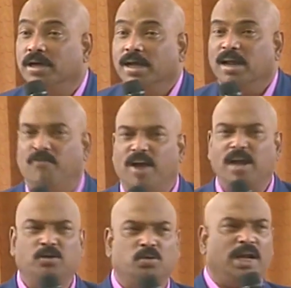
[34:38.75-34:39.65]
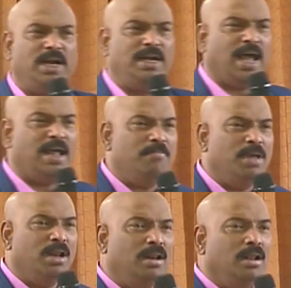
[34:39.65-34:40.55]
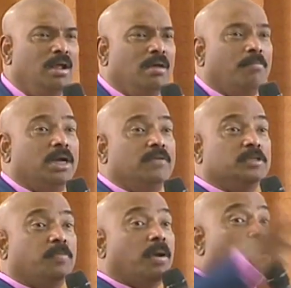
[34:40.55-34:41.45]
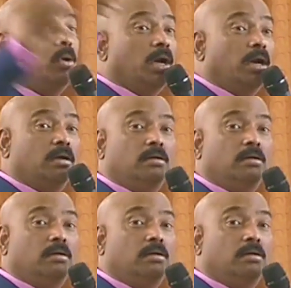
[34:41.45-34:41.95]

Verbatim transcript: He went through the entire mill, but he was promoted.